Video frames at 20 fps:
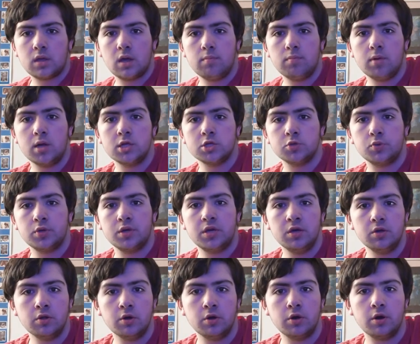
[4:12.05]
possibly
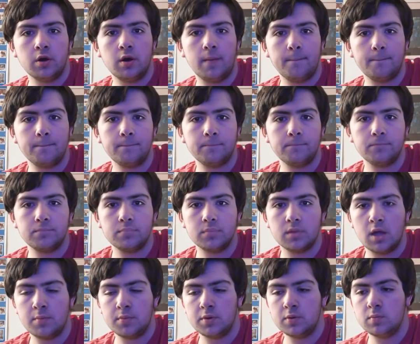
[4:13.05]
kill her.
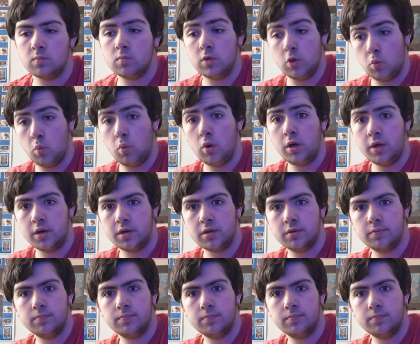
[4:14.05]
I mean, it would.